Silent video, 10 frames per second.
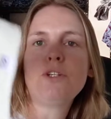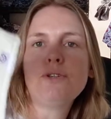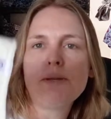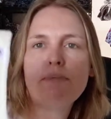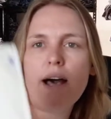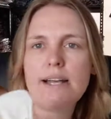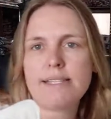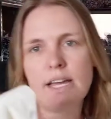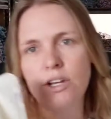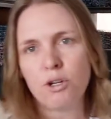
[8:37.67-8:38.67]
use them
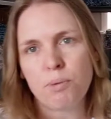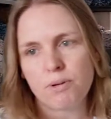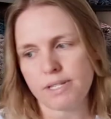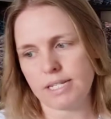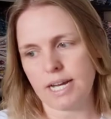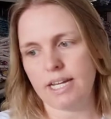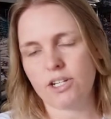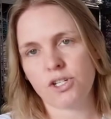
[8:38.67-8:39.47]
past that newborn stage.